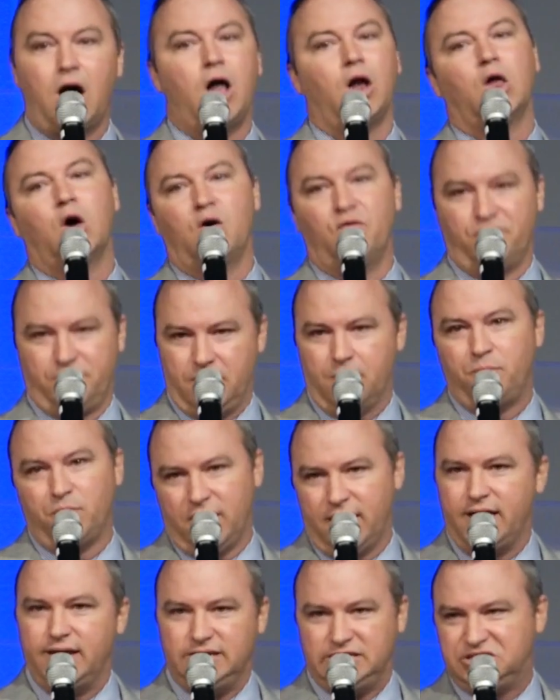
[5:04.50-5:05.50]
all over the
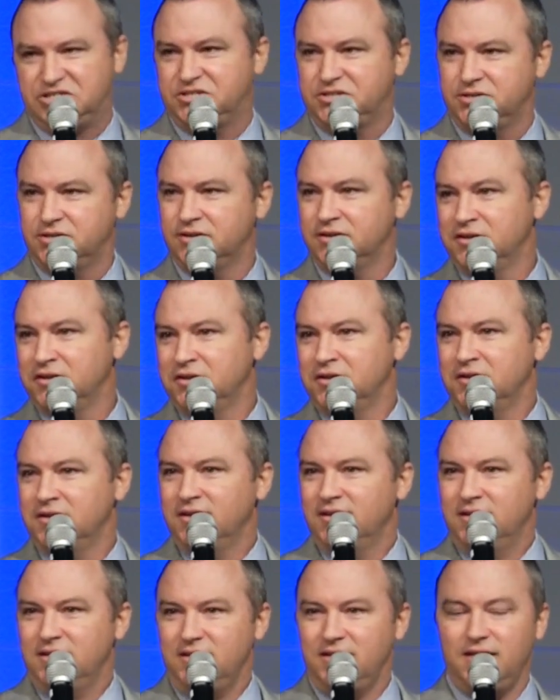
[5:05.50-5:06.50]
place.
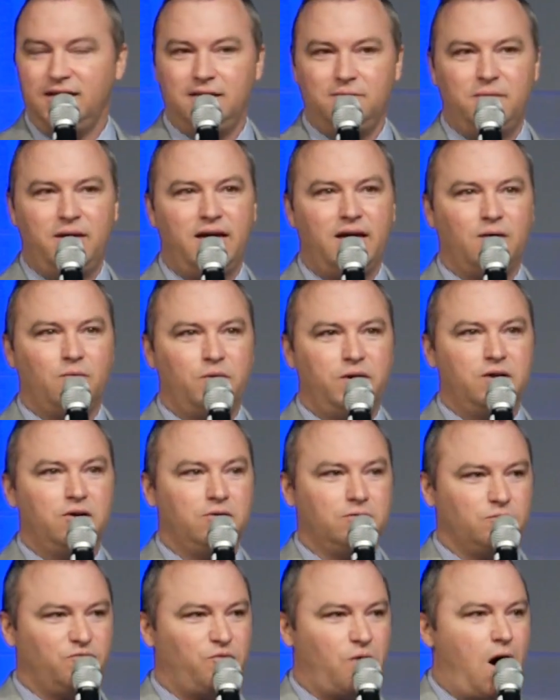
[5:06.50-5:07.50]
Amen. We
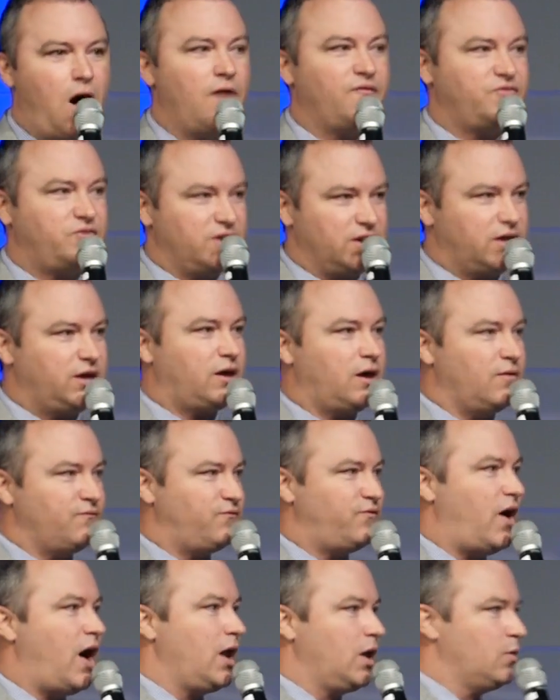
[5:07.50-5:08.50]
don't often
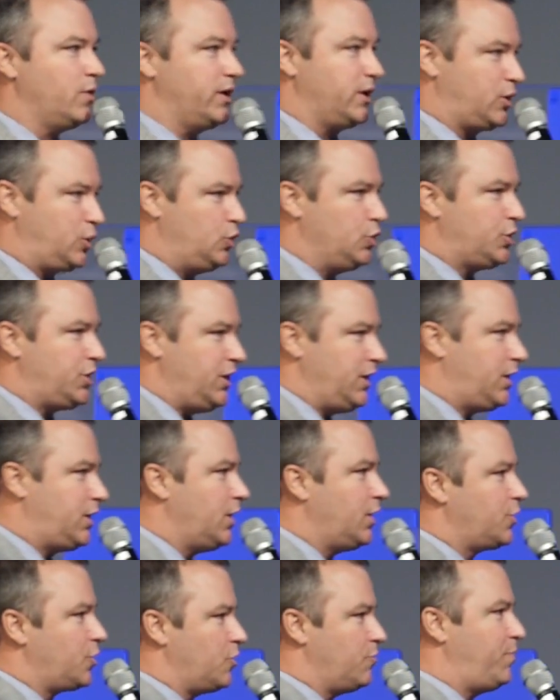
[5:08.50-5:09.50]
follow a cookie
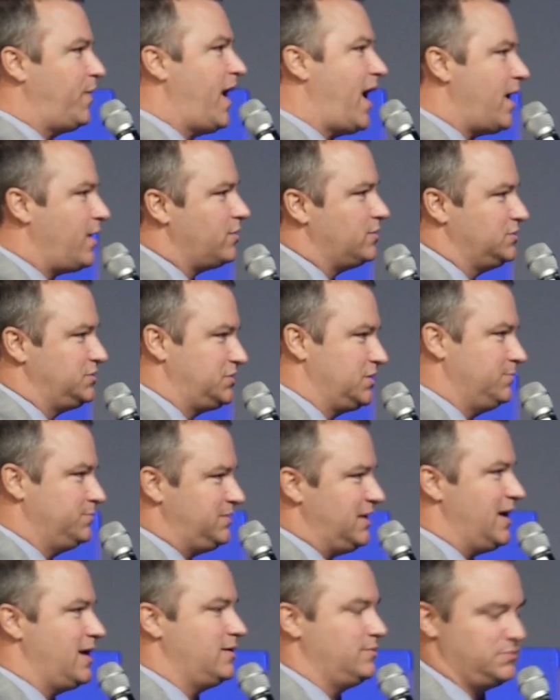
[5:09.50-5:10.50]
cutter pattern
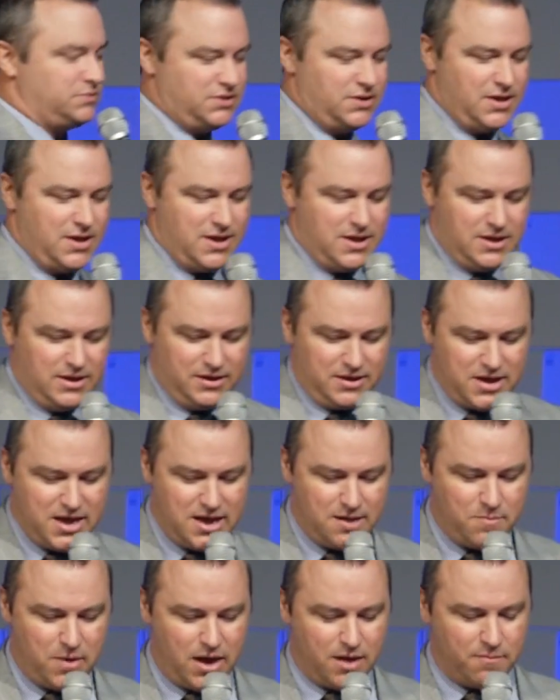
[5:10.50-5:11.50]
sometimes.
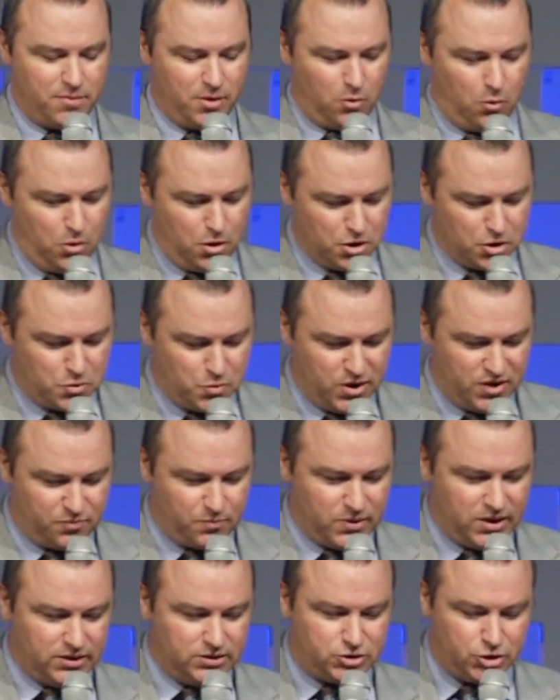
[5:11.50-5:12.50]
Amen. But work with
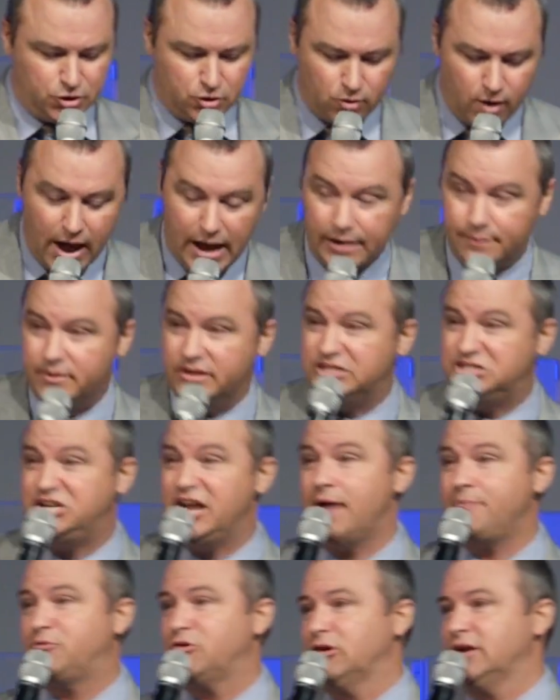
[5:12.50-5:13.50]
me. Deuteronomy
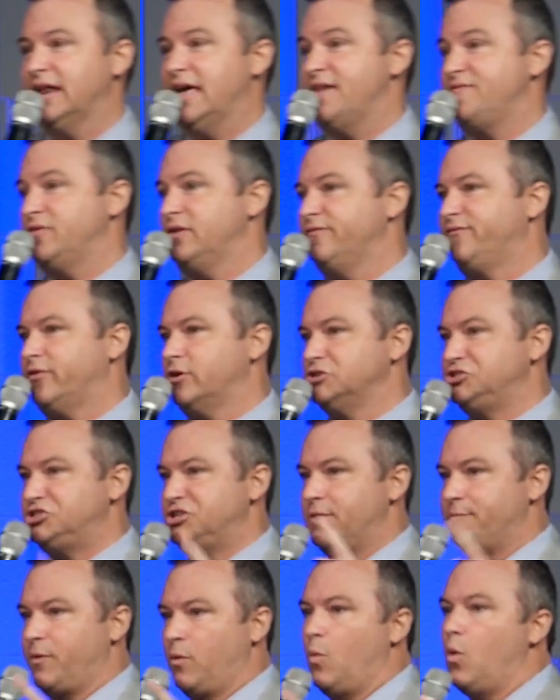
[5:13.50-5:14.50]
chapter 11, verse
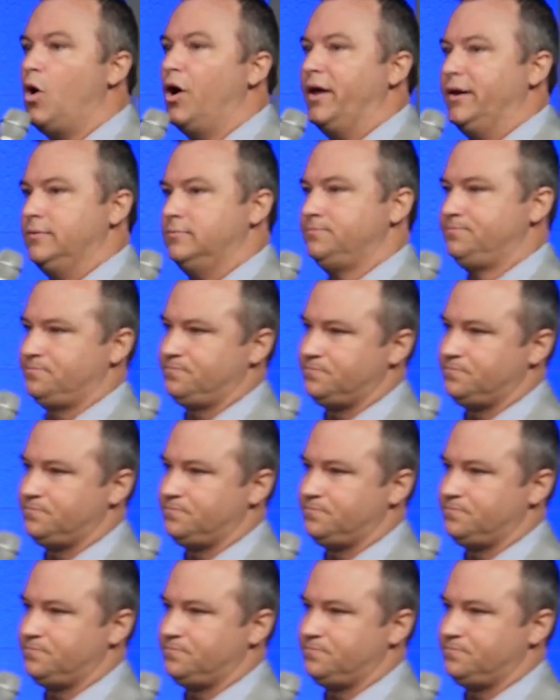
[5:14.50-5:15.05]
number 1.